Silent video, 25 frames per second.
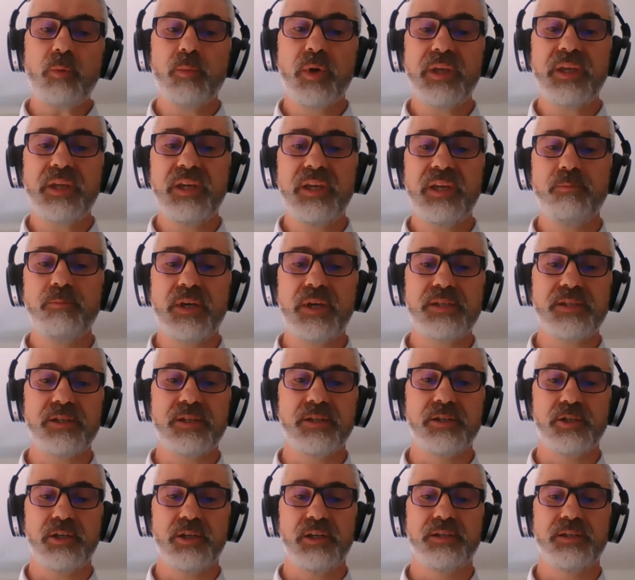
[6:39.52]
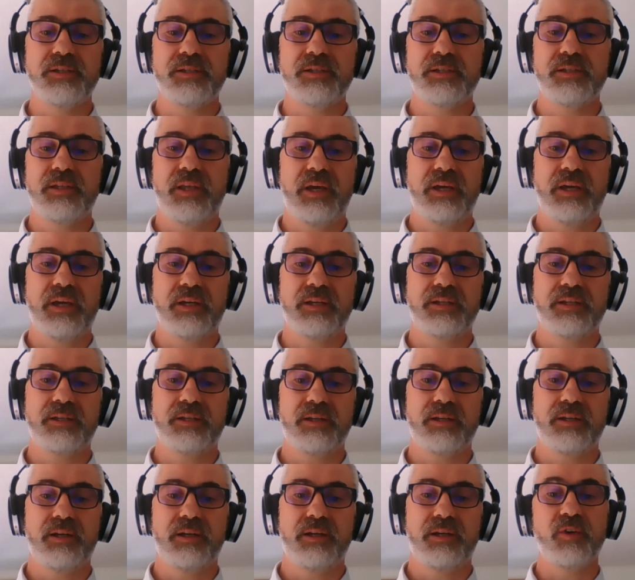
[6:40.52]
my key message is that
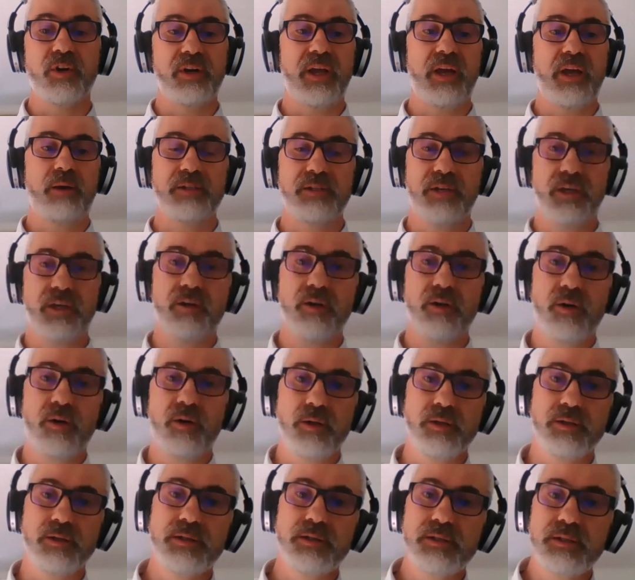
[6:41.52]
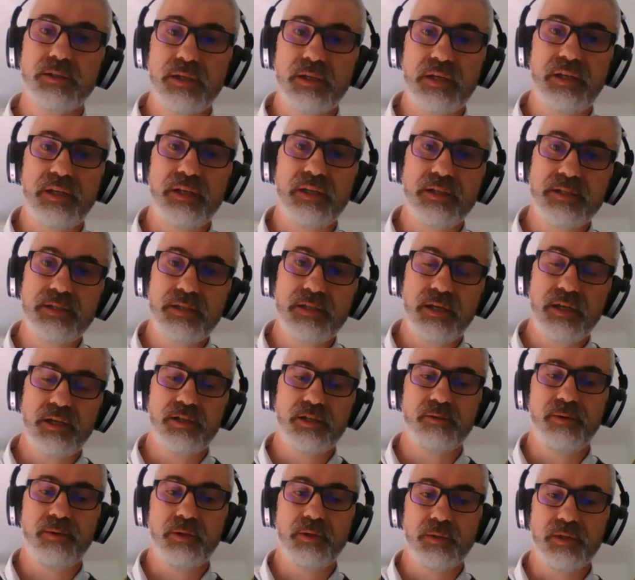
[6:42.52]
I'm very happy to take calls at any stage
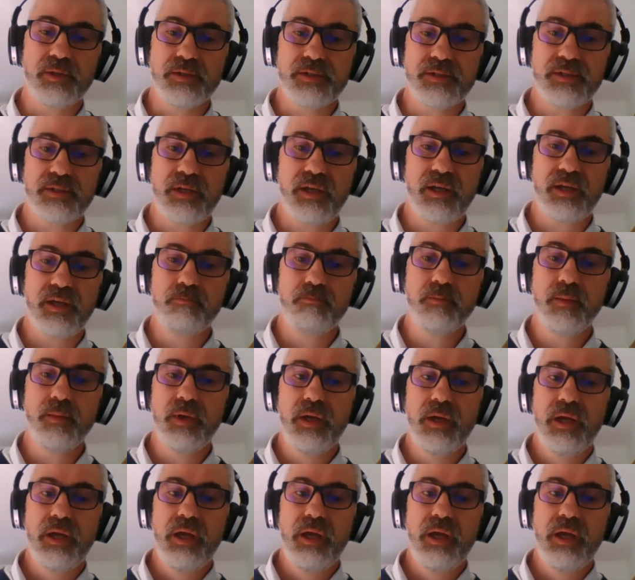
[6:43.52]
about this scheme.